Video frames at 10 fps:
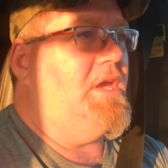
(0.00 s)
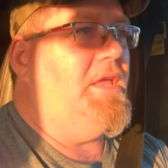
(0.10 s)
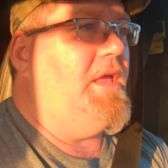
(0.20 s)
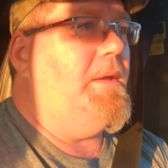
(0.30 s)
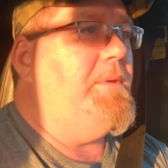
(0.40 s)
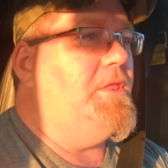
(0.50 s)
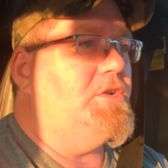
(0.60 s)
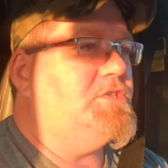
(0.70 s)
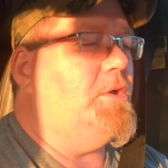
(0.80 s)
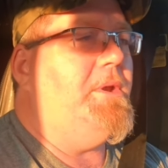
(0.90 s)
I mean,
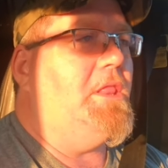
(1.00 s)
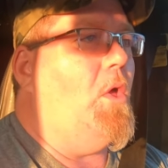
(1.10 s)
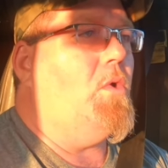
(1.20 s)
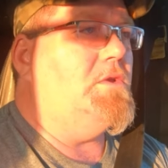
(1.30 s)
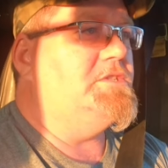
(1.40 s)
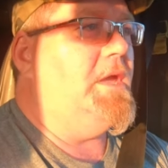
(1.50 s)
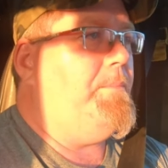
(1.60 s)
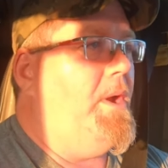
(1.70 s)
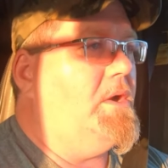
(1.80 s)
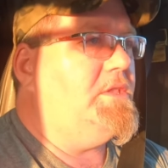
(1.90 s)
there's so many locals
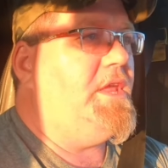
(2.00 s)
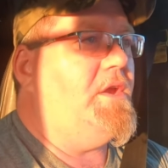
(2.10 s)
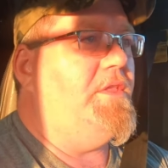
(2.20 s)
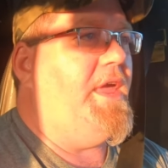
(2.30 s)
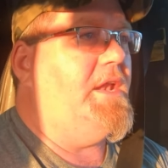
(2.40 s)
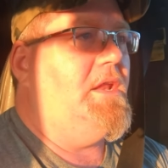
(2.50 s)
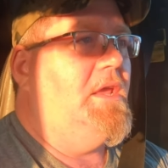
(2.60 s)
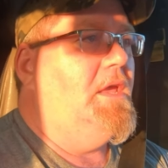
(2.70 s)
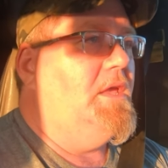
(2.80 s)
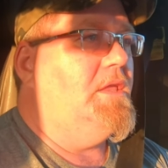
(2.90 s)
that park there that
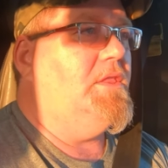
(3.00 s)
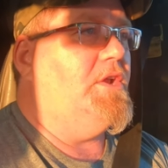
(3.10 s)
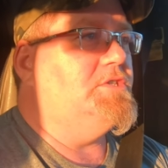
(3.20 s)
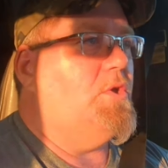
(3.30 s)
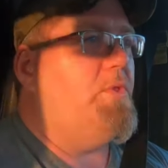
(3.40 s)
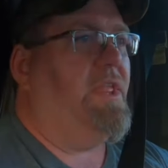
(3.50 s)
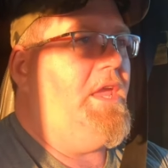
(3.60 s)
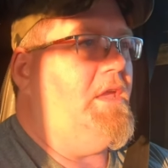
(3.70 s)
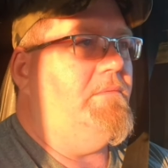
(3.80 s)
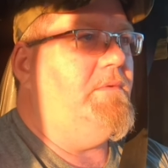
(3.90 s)
there's
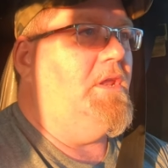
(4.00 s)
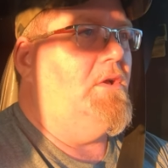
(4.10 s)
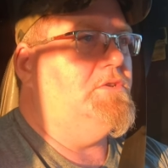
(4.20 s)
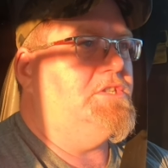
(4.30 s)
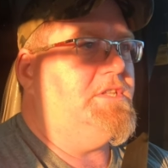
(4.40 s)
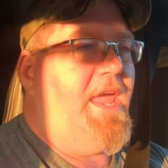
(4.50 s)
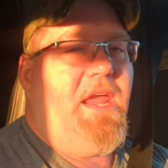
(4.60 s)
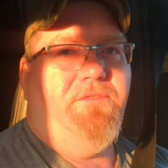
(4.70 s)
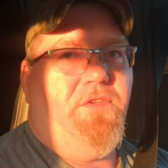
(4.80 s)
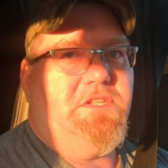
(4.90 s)
only, you know, just a
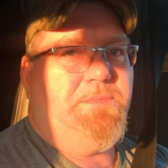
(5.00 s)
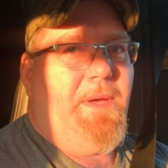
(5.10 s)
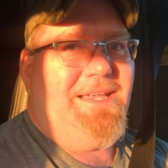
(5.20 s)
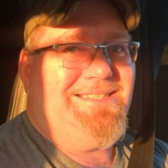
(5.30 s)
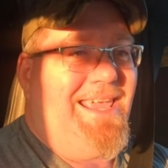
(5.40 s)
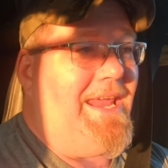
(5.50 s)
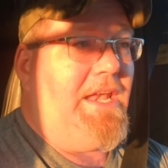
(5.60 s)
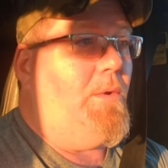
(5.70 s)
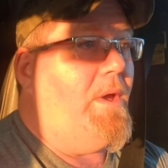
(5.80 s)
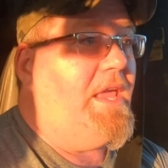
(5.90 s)
handful of spots
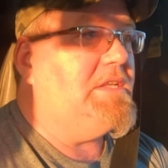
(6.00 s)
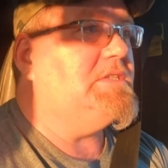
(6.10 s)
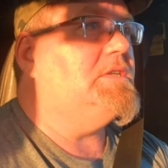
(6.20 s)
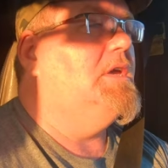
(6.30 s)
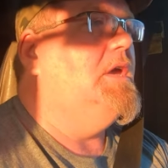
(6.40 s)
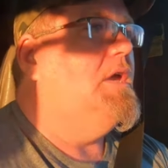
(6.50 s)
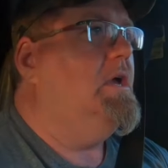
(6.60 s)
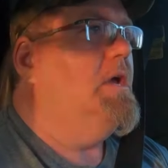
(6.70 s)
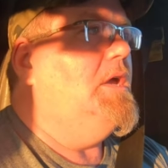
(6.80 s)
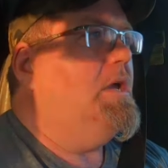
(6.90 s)
anyways.
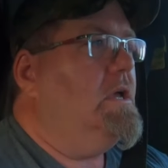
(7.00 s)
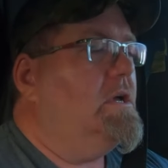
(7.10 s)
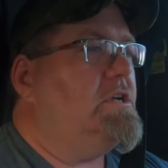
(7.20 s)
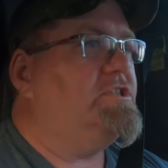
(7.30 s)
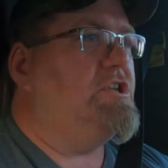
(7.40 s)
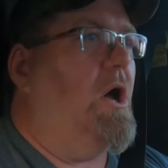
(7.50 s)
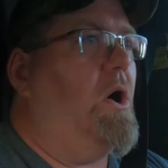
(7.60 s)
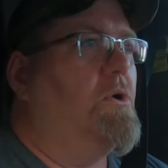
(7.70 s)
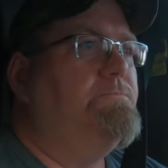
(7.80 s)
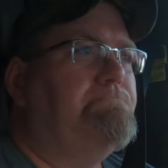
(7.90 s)

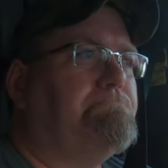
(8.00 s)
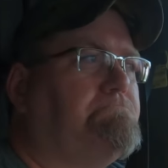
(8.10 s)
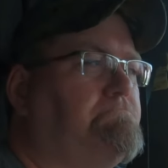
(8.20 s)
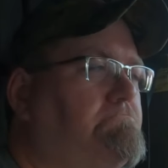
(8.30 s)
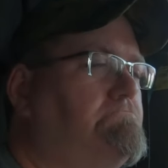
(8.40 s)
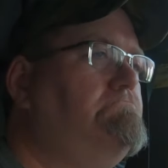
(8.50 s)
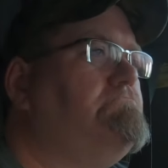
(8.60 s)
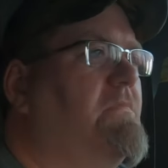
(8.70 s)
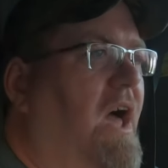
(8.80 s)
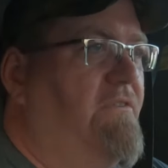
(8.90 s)
So
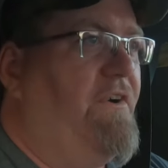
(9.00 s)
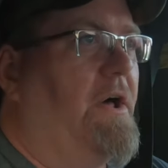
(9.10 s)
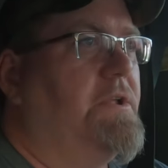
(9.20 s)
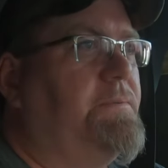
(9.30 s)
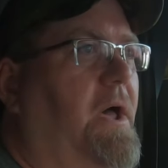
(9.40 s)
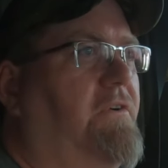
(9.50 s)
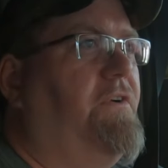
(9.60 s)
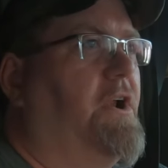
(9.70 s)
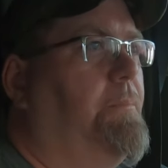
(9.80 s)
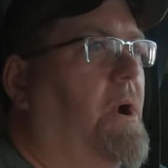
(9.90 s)
I found a, I
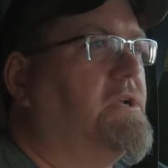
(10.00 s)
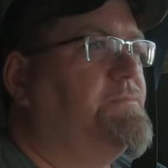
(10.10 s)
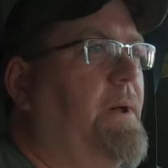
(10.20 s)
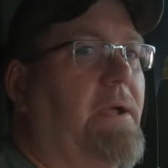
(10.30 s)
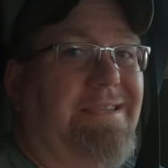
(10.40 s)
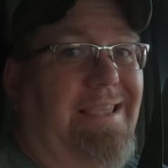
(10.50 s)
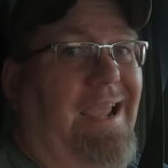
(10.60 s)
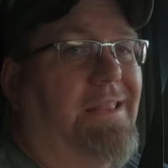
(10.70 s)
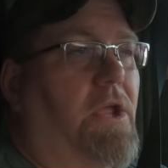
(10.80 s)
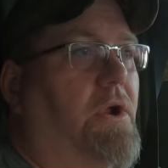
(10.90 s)
found a parking spot because I
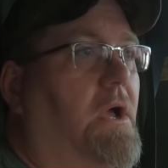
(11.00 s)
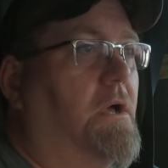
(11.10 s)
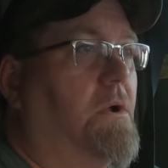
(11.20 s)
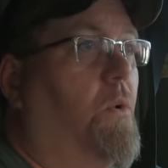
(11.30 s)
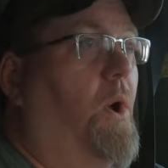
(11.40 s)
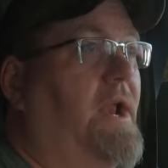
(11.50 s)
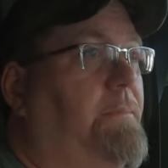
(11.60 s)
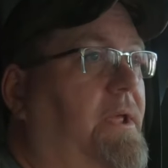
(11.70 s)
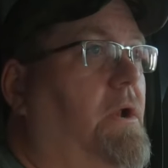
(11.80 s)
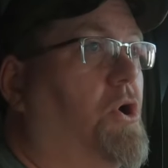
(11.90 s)
got there quite
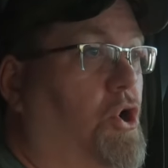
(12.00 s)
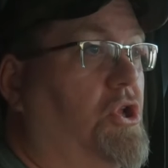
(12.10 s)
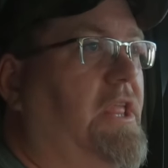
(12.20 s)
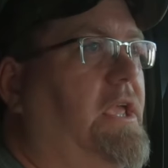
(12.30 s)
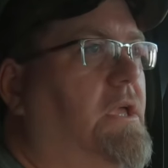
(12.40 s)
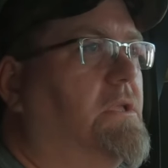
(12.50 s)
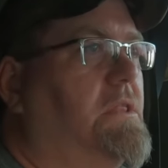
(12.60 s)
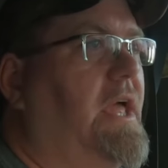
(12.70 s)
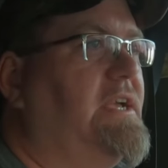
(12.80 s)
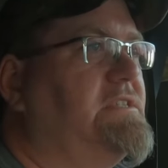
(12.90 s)
a bit early
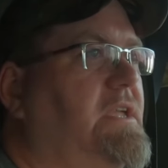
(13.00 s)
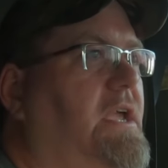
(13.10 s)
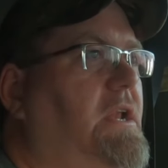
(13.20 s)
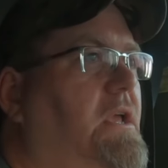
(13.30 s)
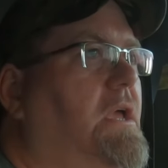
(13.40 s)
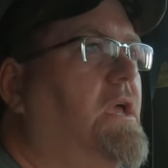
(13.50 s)
last night.